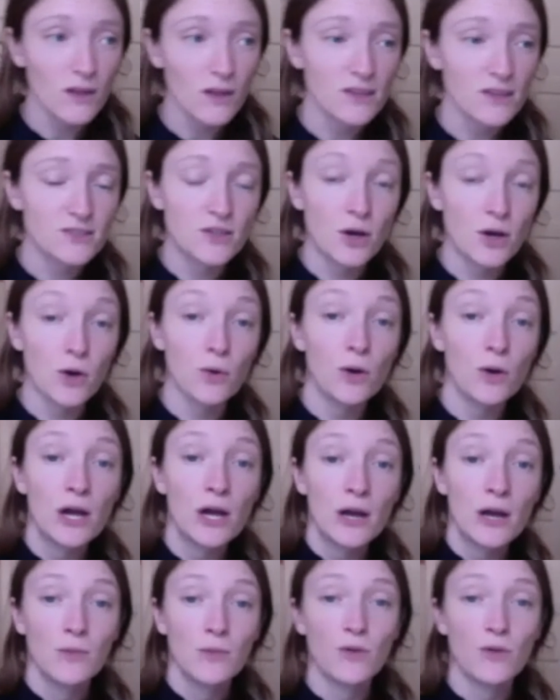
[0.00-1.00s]
so
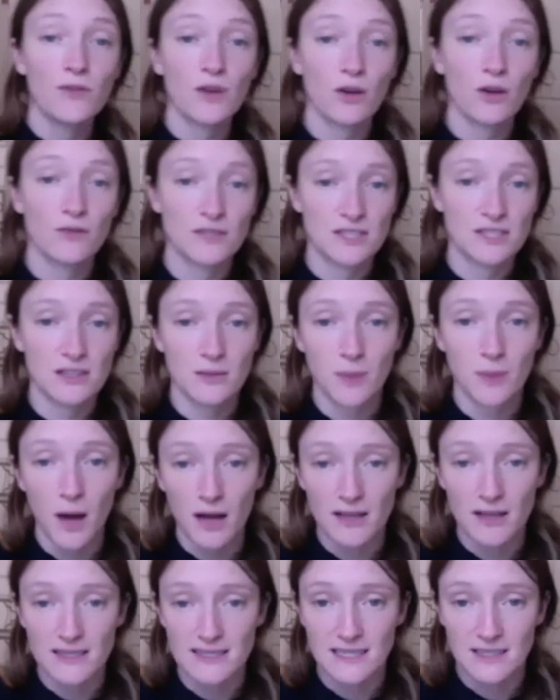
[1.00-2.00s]
moving over to the
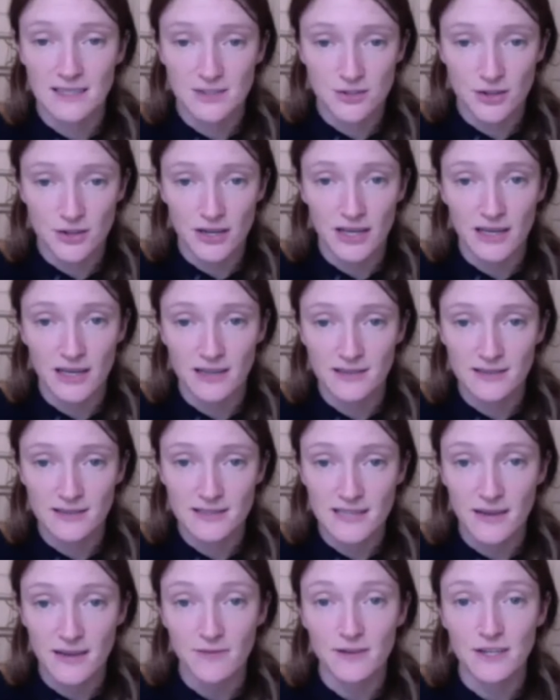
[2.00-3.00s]
pali sanskrit
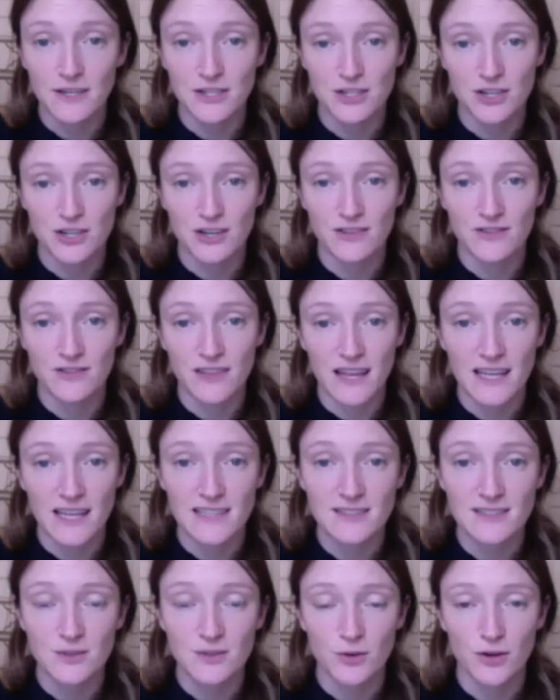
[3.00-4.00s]
definition of
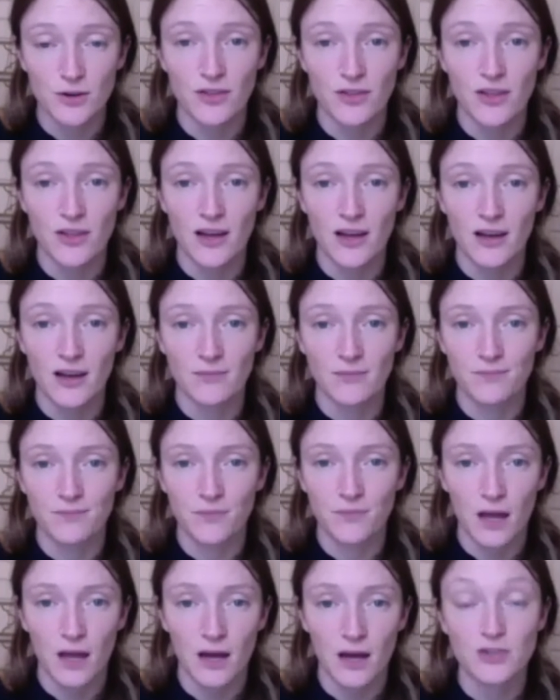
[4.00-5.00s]
this or the
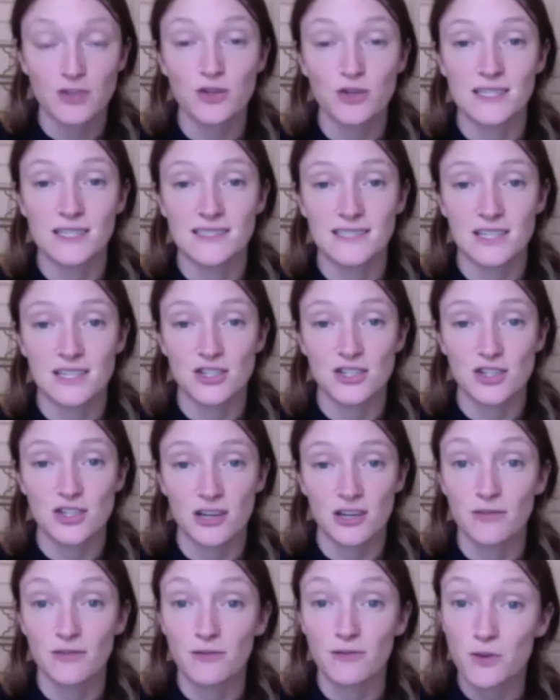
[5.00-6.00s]
uh, translation
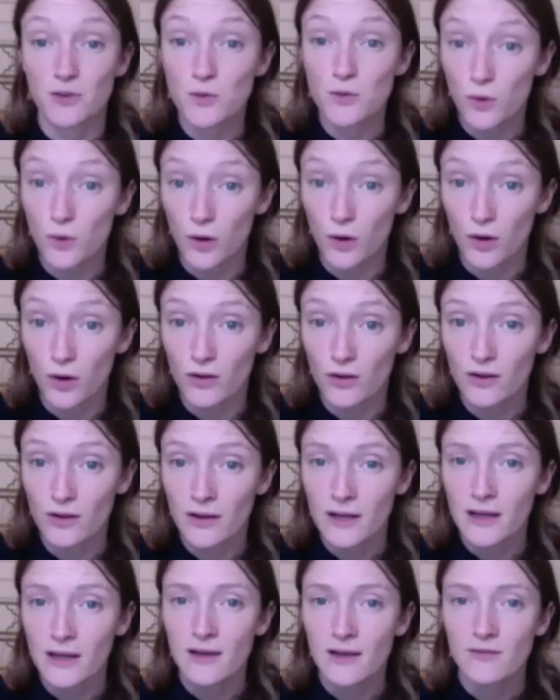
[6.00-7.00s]
of fuel
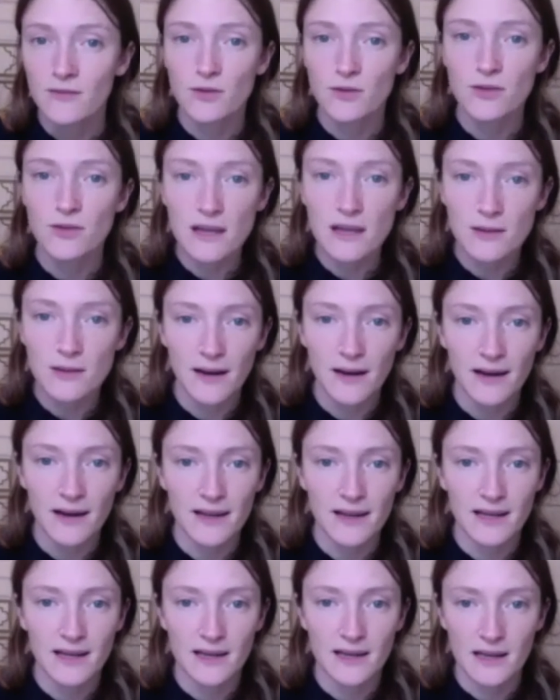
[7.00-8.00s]
if you think about
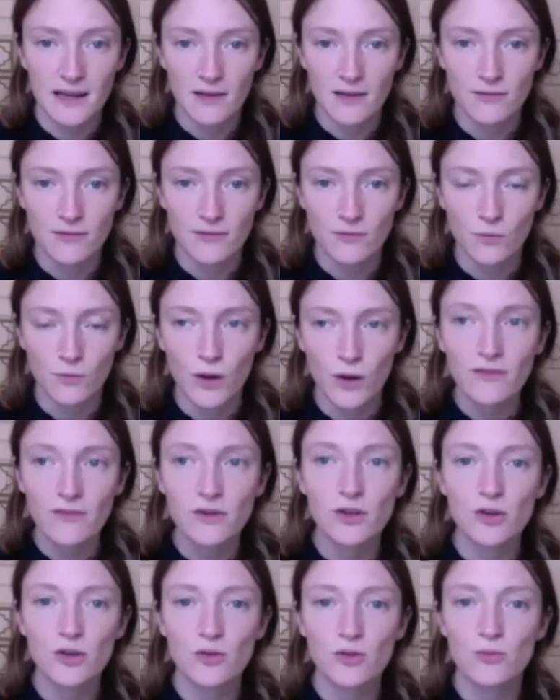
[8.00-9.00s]
it, if whatever
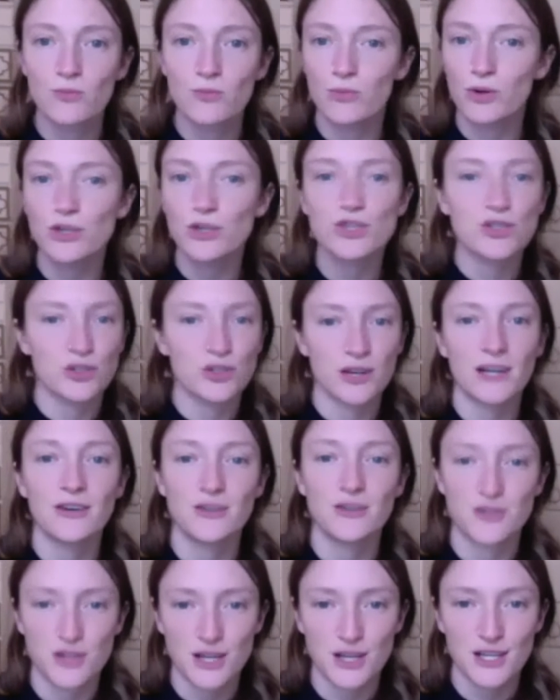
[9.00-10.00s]
you put your
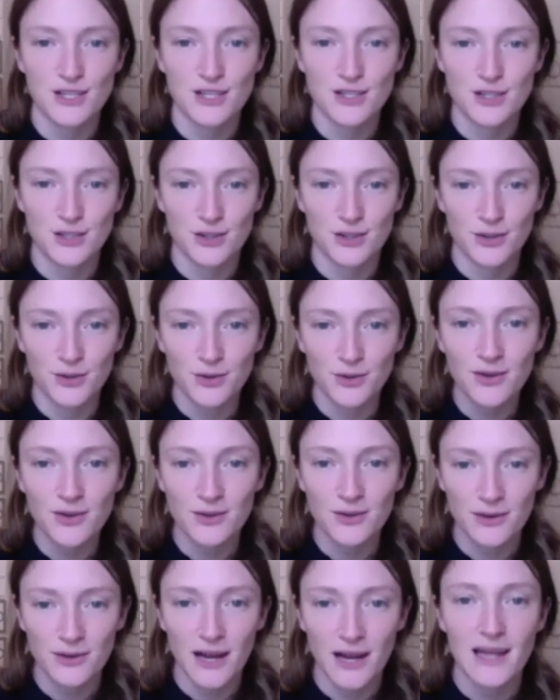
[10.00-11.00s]
energy into,
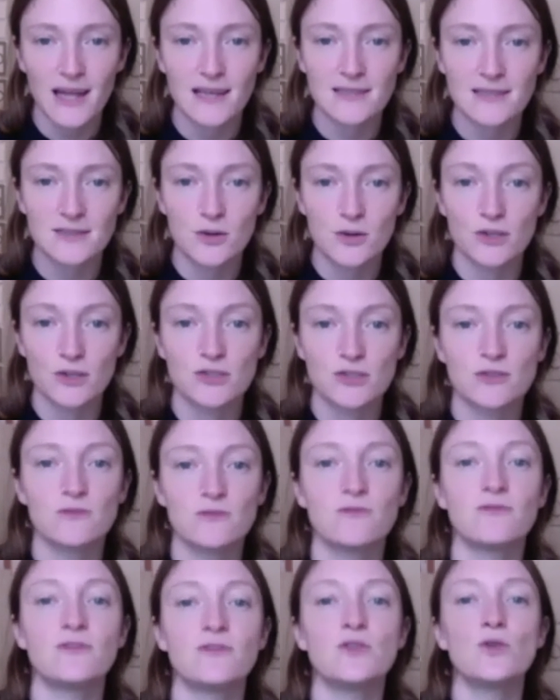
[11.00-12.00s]
right, is going to
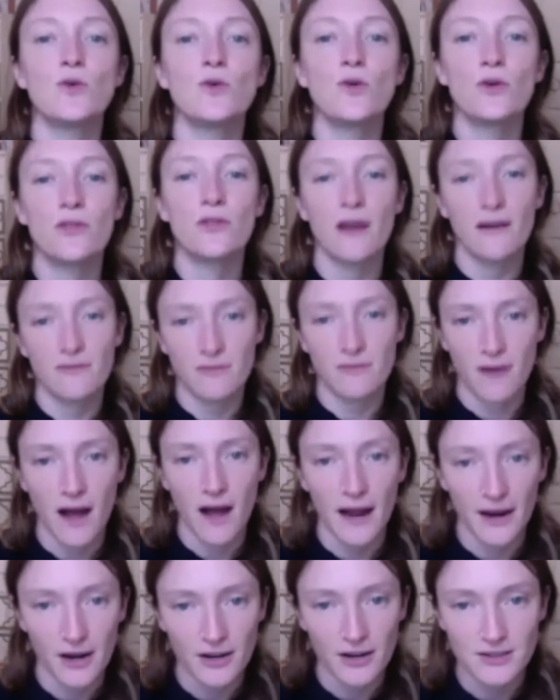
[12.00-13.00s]
fuel that
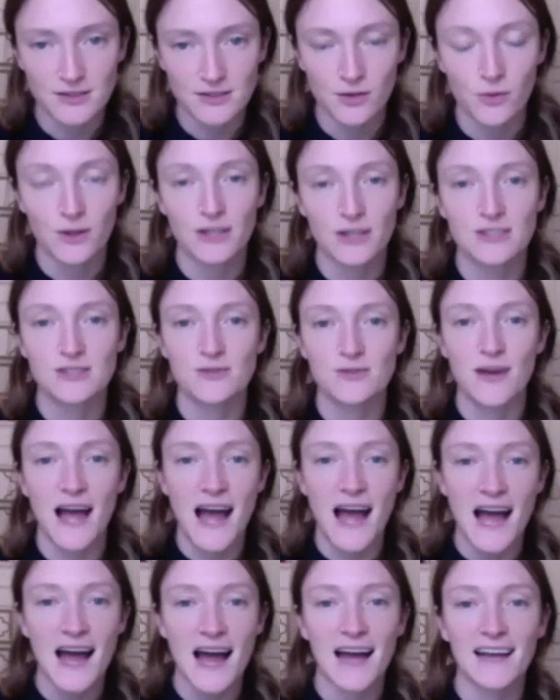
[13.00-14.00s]
fire, is going to
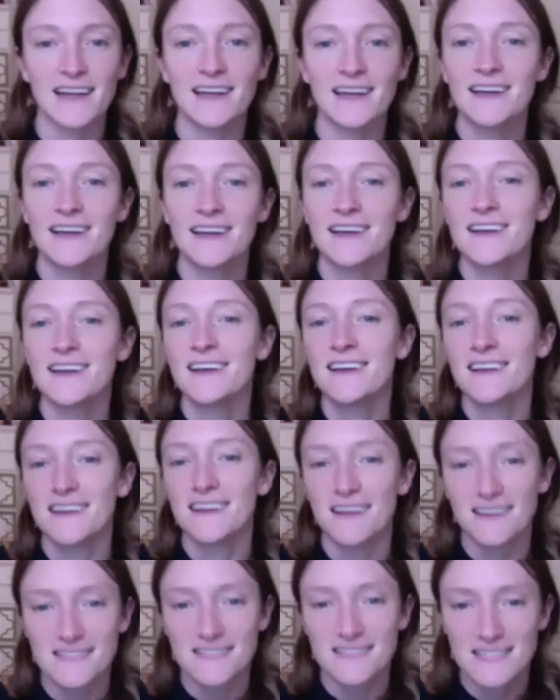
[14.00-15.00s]
add
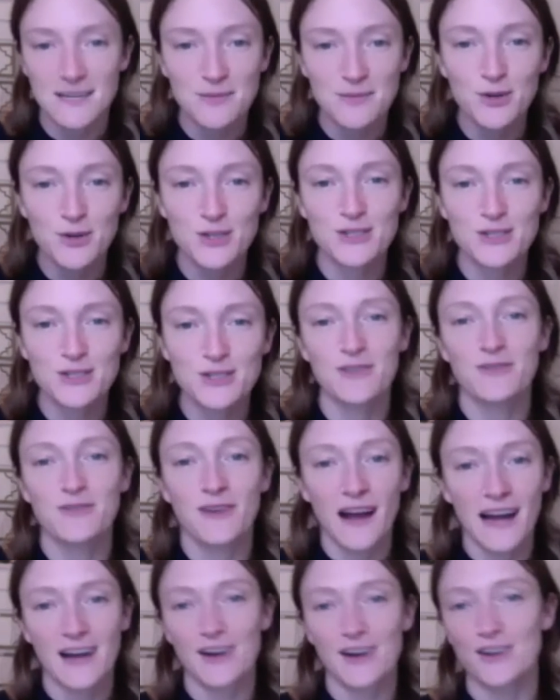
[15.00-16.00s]
timber to the
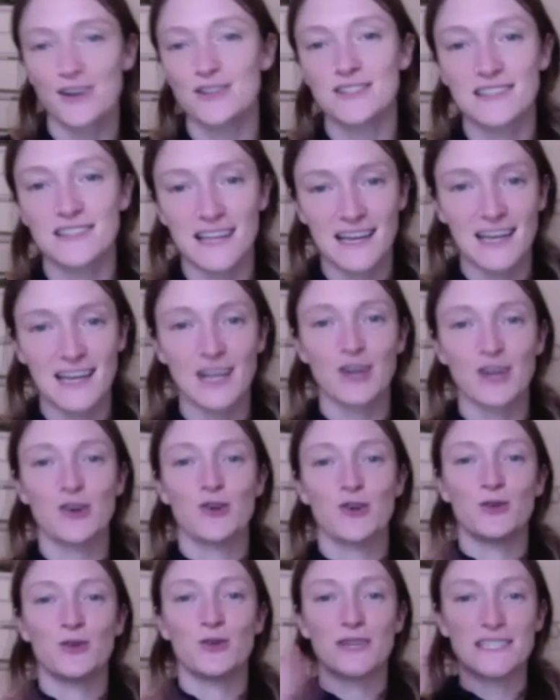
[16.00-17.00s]
fire to then
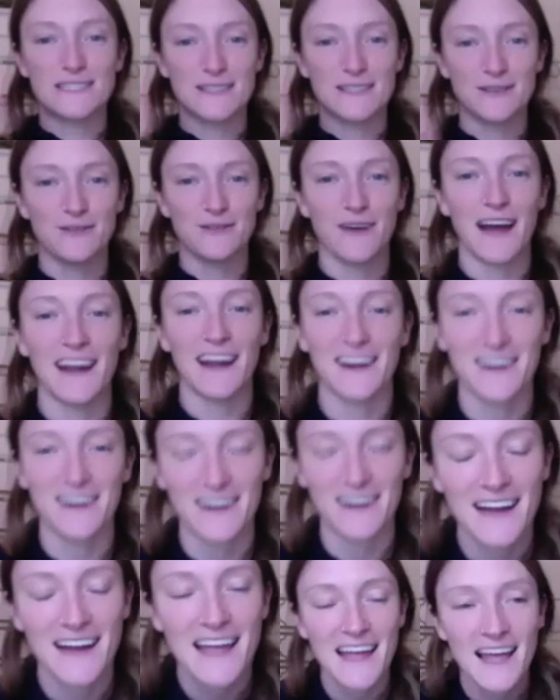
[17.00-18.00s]
increase the
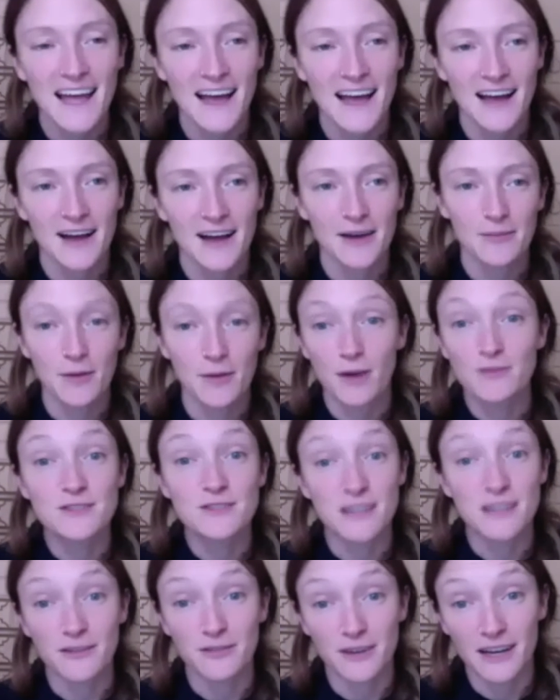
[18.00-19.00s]
fire um, of
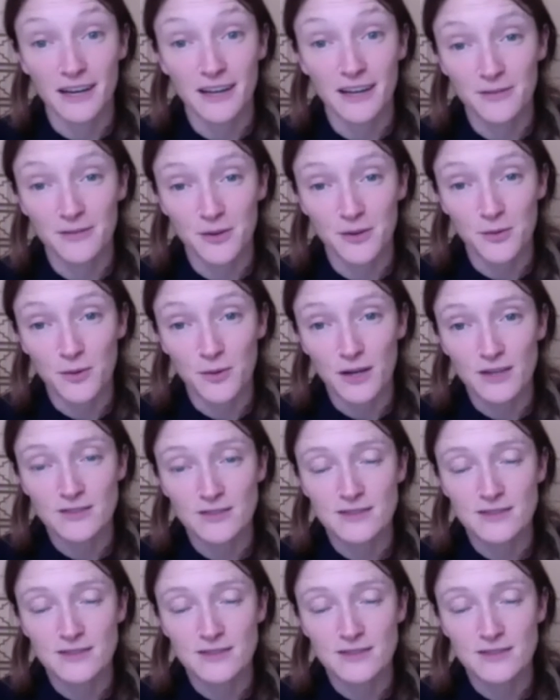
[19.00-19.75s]
suffering, if you will.